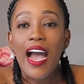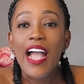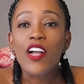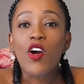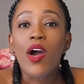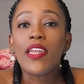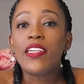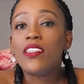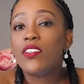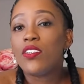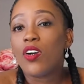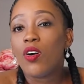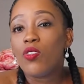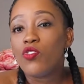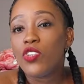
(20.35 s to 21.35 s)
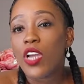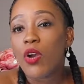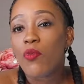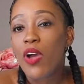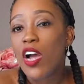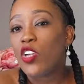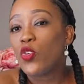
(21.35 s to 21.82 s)
I got into coaching
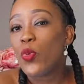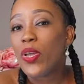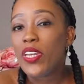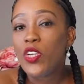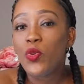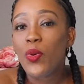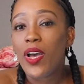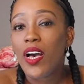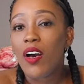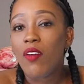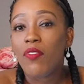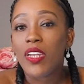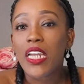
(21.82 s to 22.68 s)
around 2012,